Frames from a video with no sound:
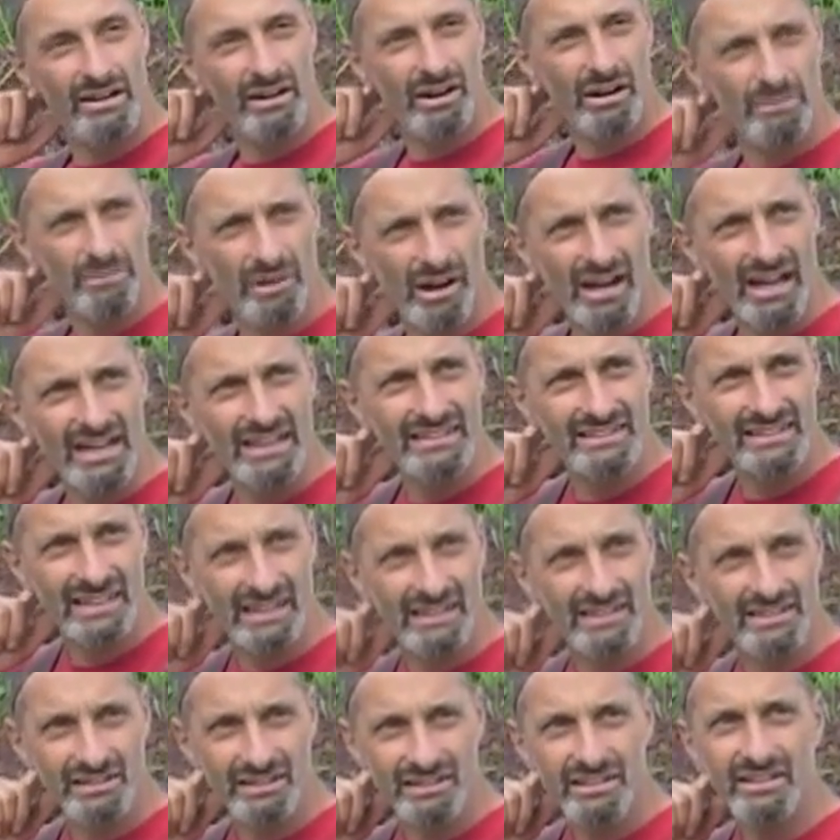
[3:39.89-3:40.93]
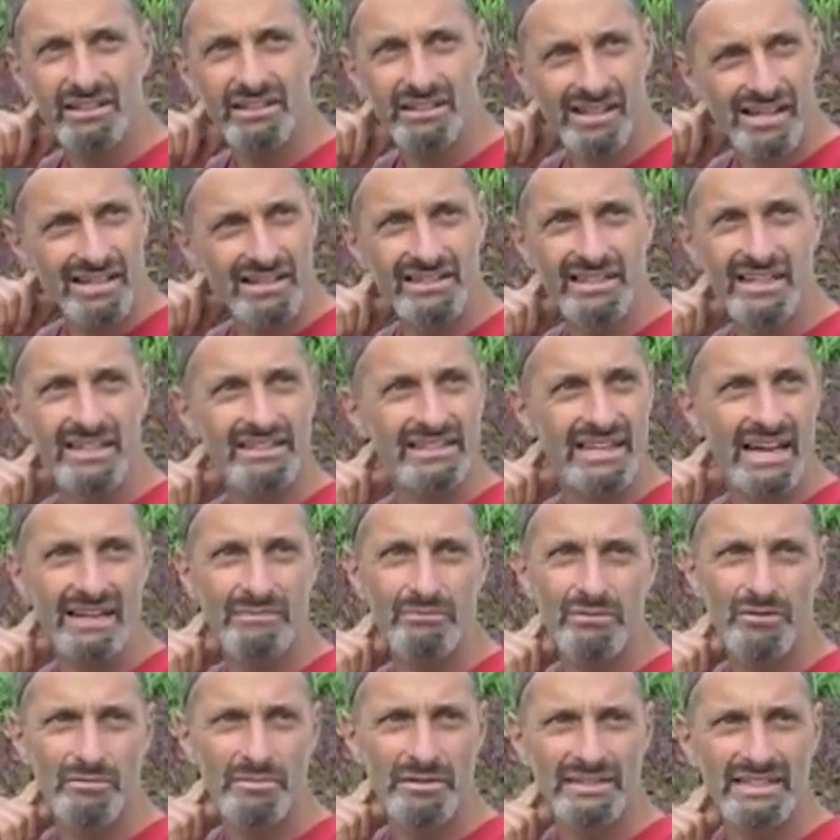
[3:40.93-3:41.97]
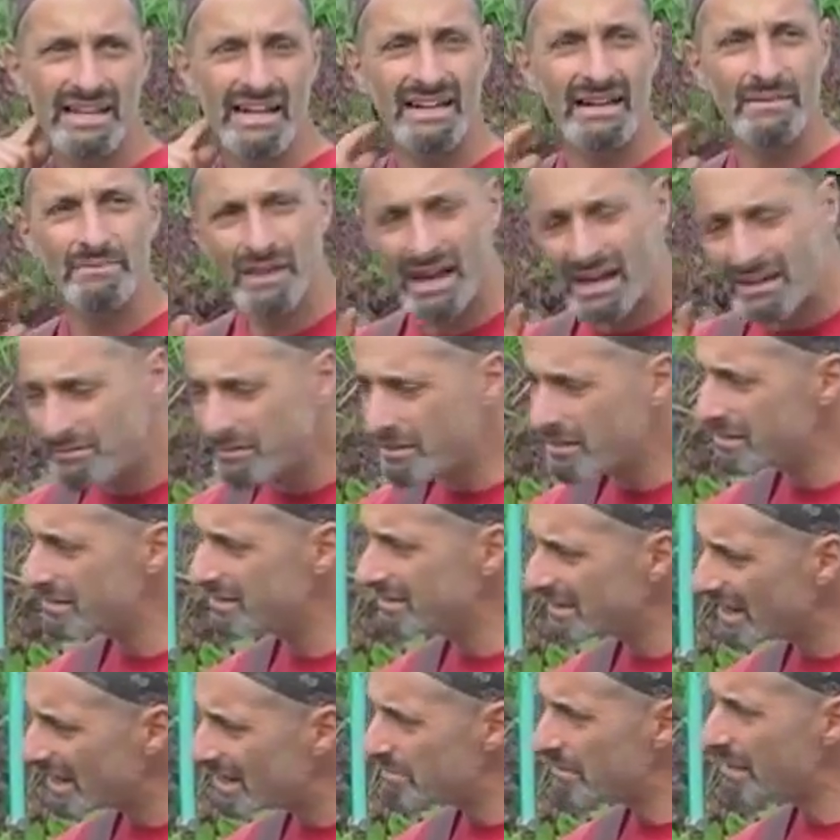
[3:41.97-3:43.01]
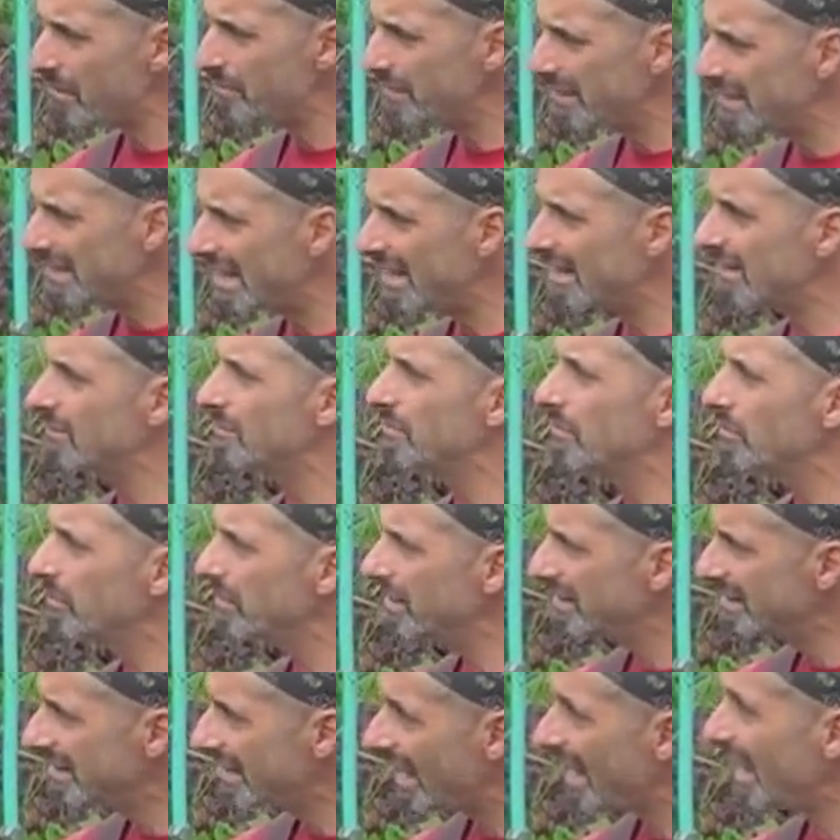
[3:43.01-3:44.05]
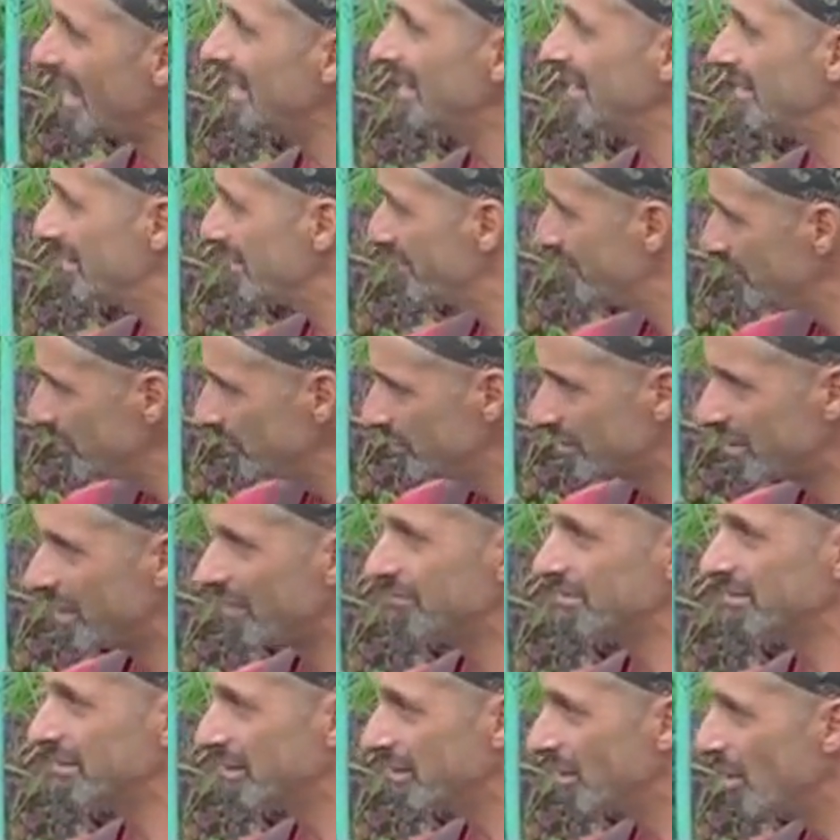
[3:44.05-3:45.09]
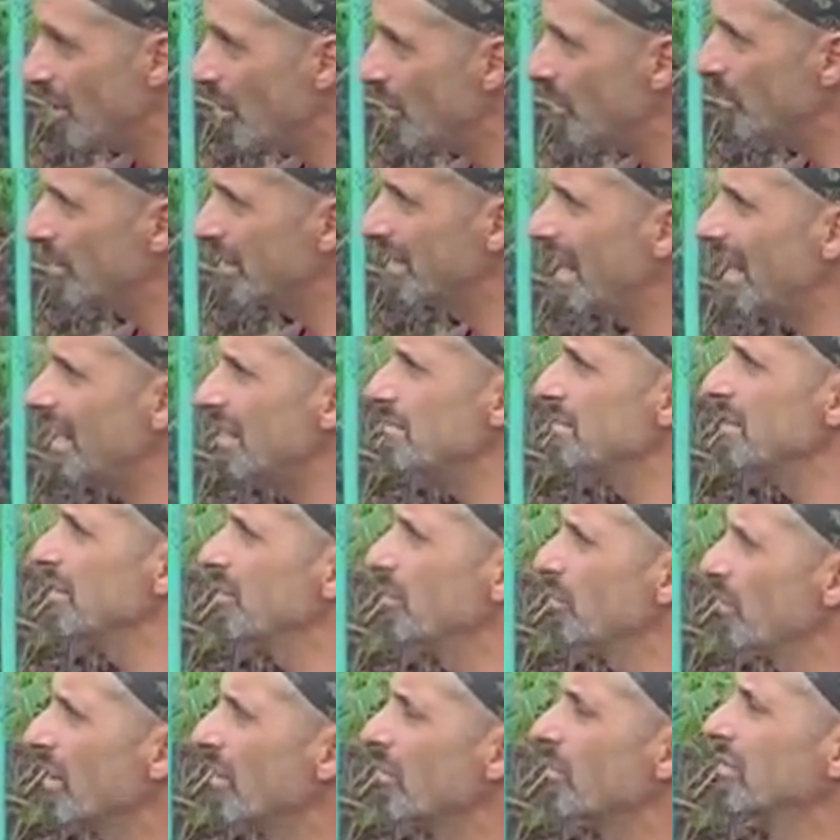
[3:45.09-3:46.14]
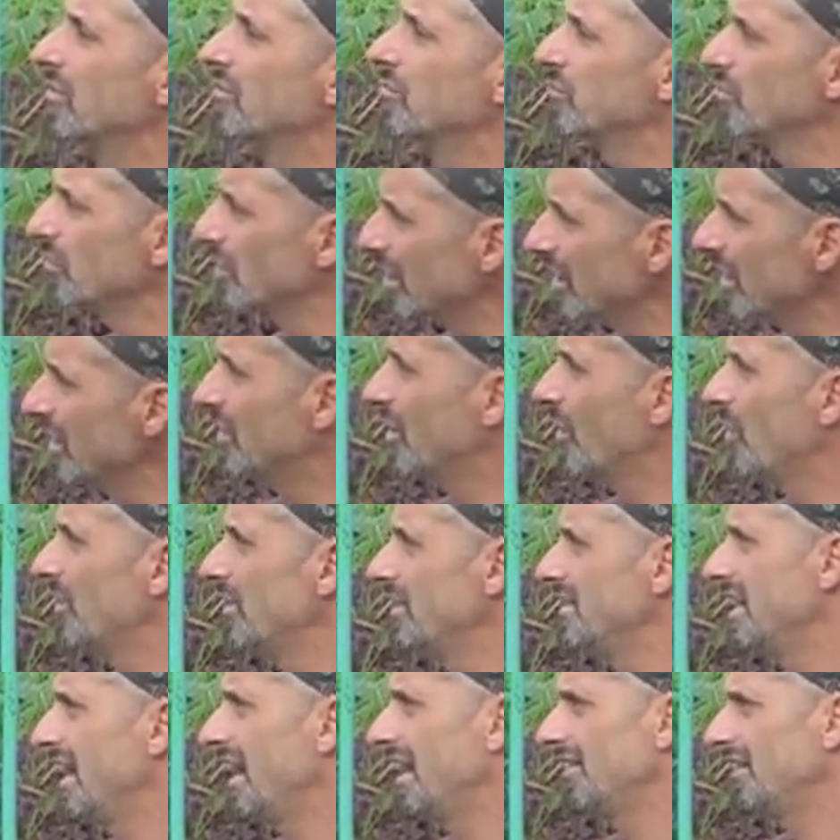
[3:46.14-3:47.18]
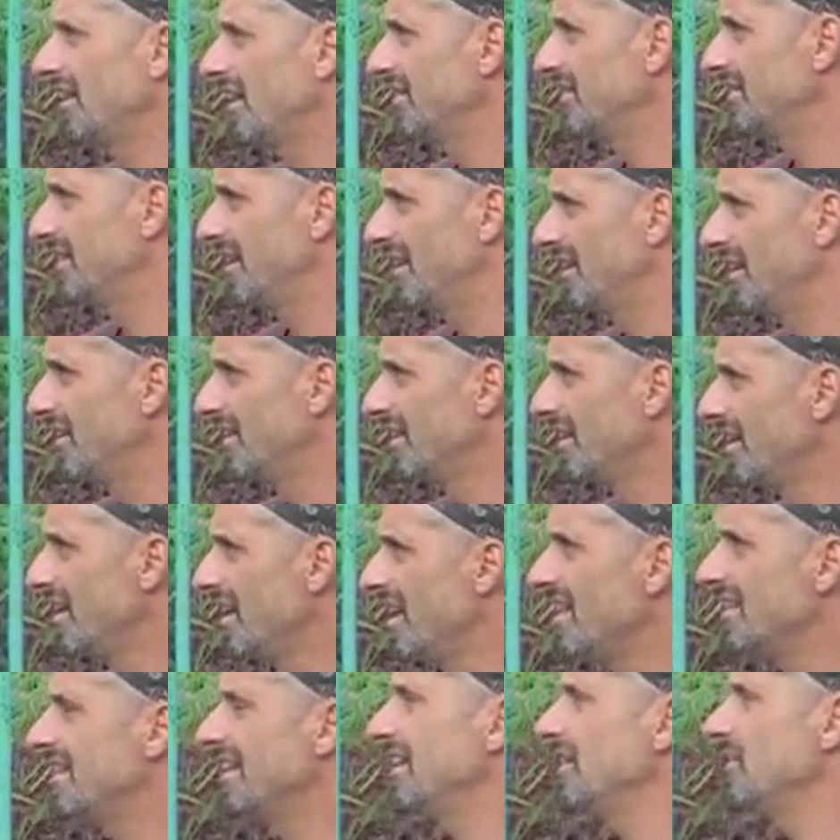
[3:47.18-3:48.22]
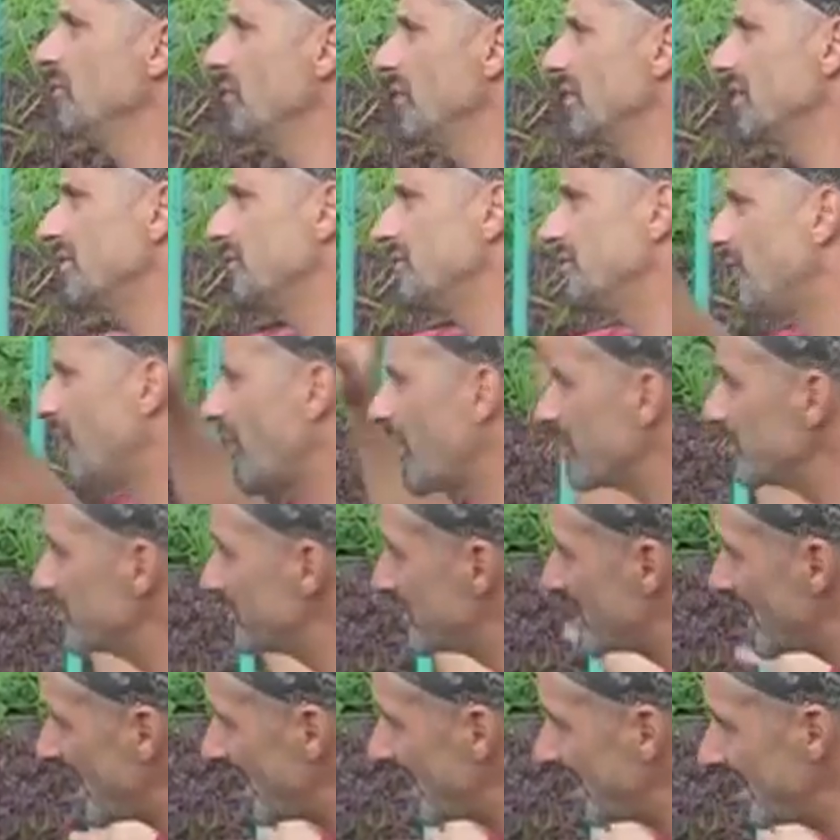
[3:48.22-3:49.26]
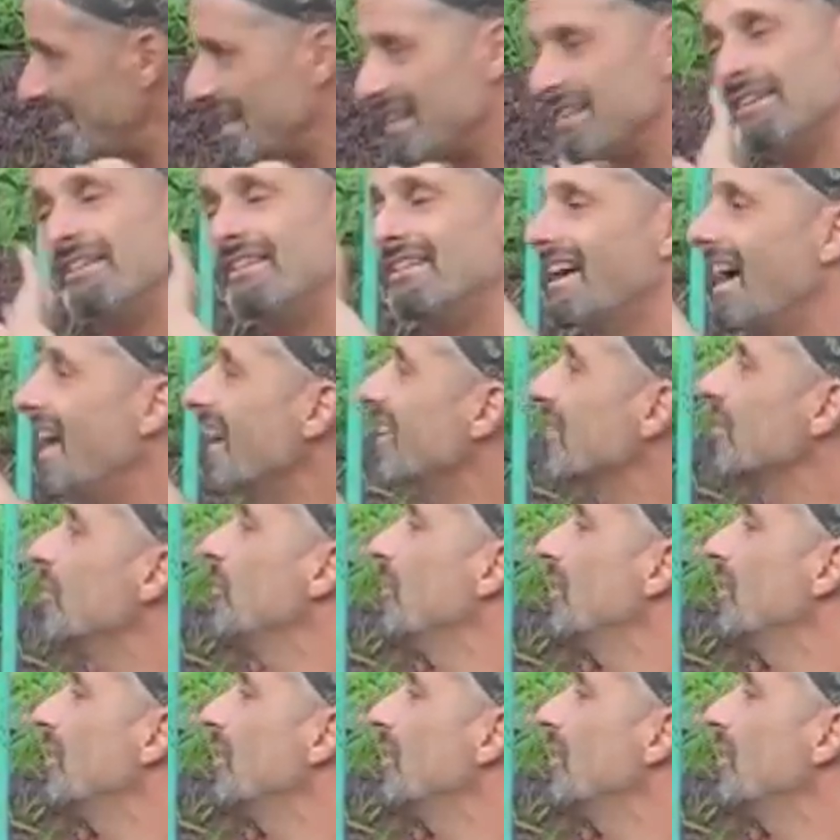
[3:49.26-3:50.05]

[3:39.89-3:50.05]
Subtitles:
in our minds that they're going to kind of take that movement down. It's not about being negative, but food sovereignty, we've got to be aware what's really going down out there. They didn't want the farms then, and they're not going